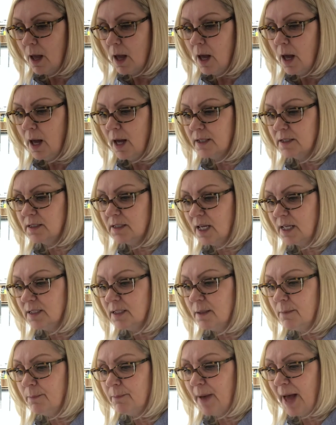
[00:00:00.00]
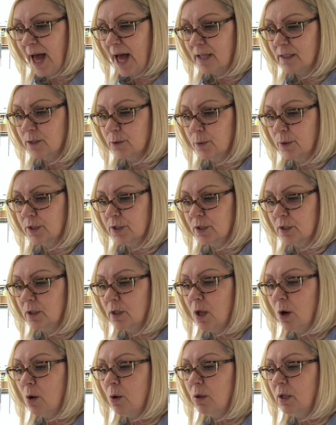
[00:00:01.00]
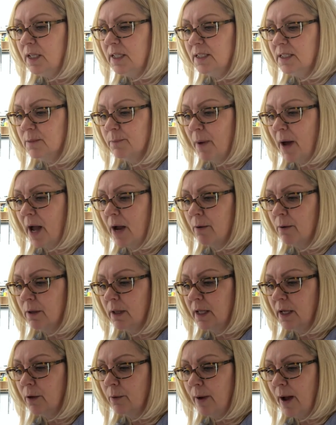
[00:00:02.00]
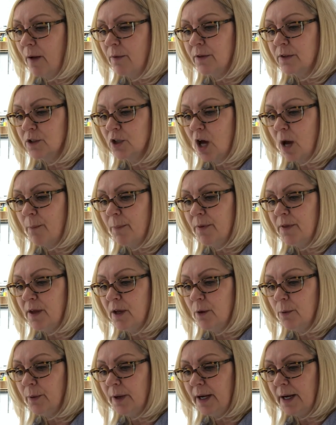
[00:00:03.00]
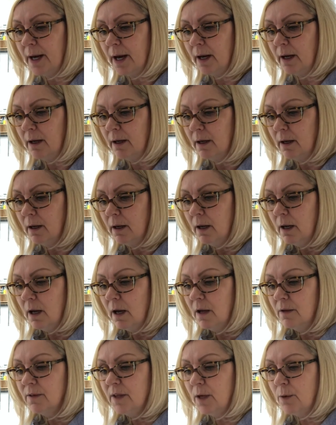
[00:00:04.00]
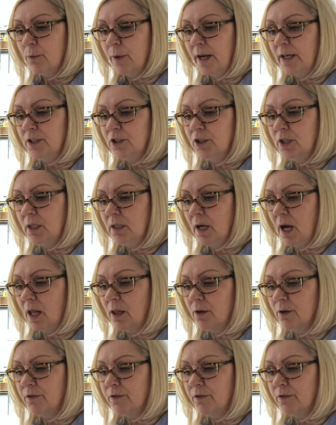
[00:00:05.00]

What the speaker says: A dozen bats were slowly spiraling around the top of the arena. They ranged in color